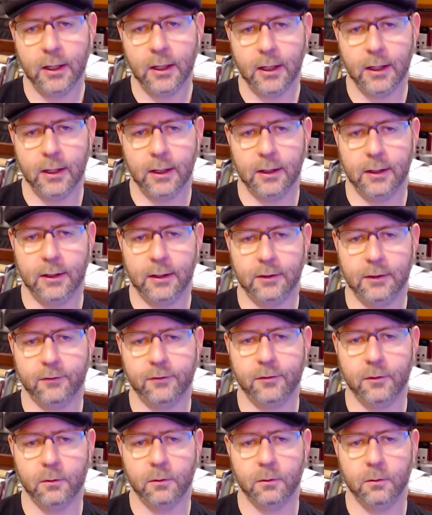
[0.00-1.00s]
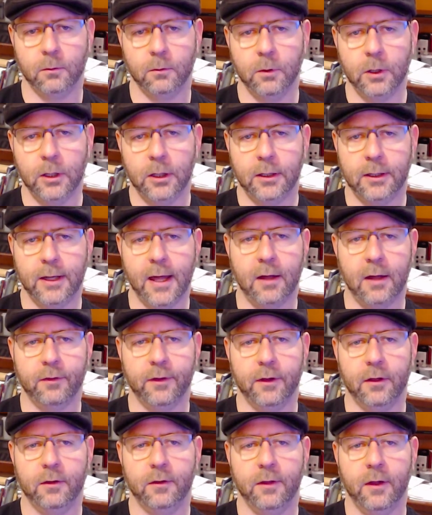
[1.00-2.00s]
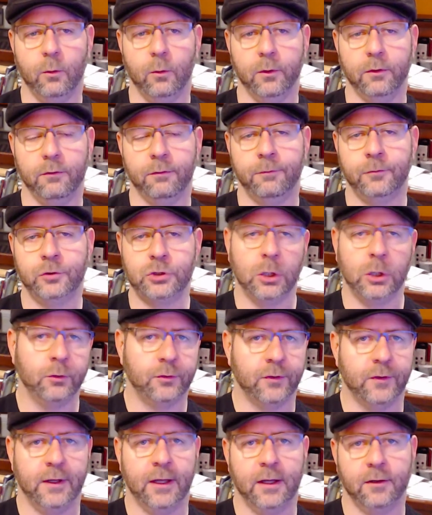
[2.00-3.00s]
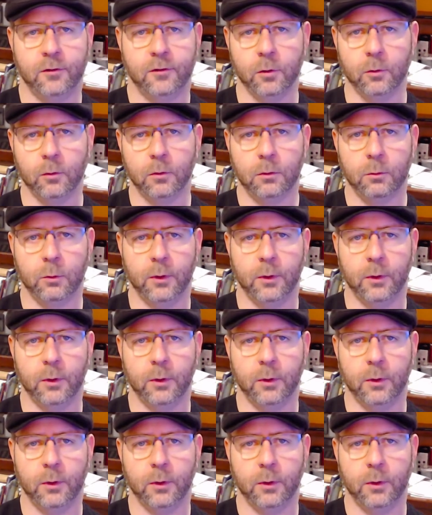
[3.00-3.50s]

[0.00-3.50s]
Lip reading: And so now that we've chosen that tool,